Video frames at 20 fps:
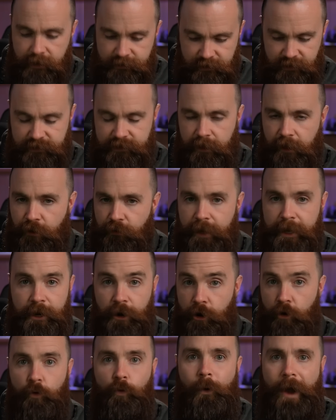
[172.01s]
SSL and
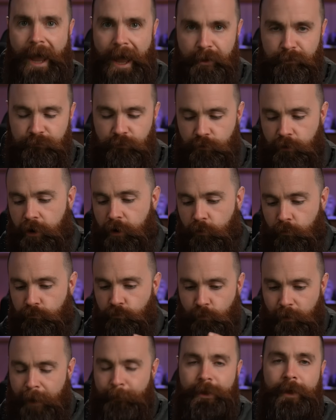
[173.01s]
our WAF or our
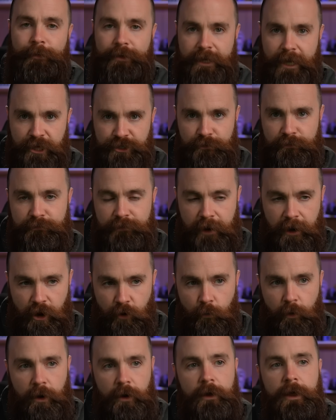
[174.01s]
web application
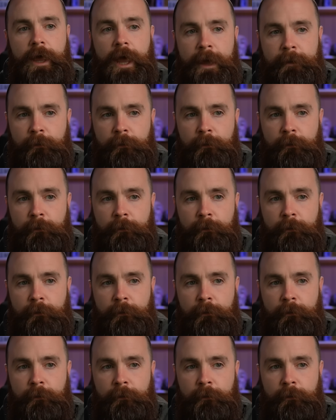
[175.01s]
firewall,